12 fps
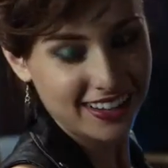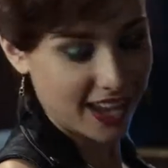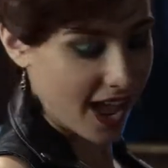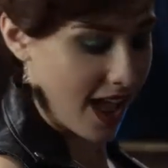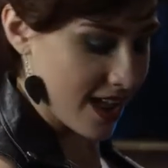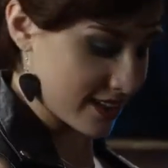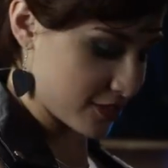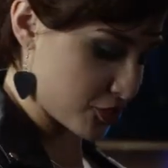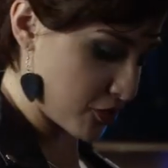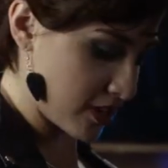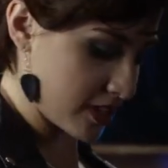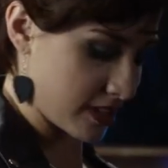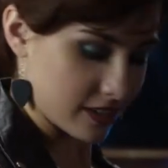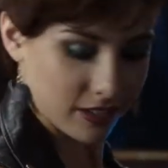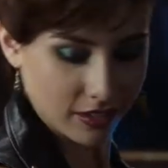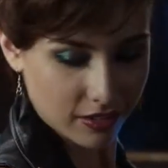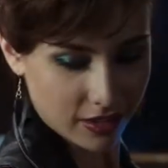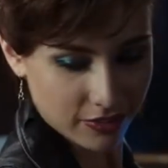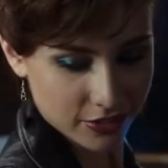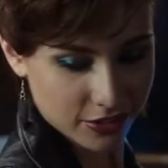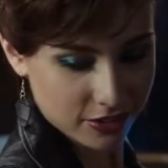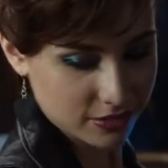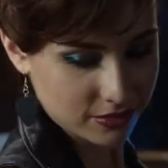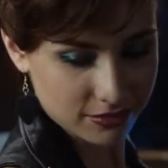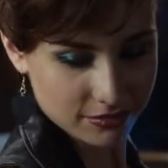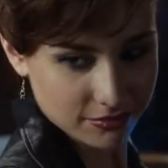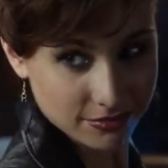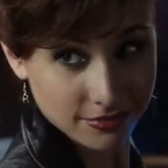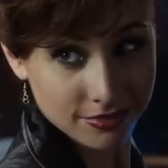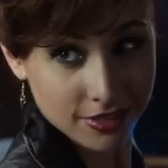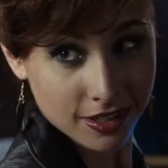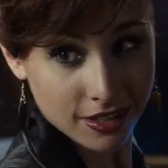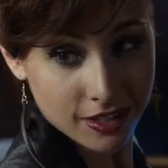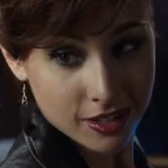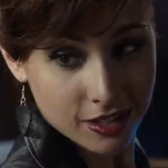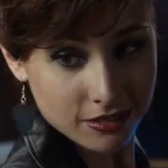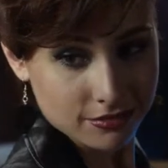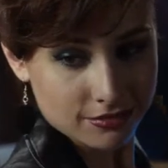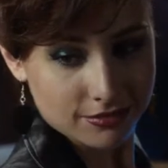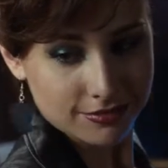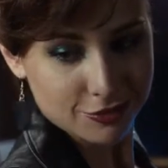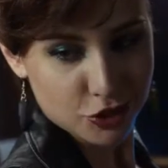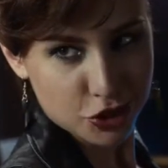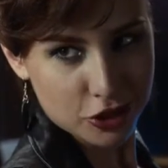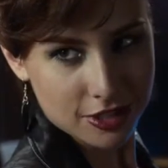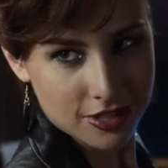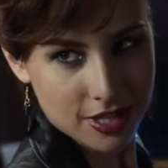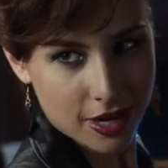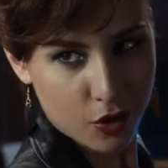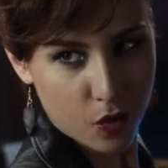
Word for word: Yeah, I enjoyed it. You have a certain je ne sais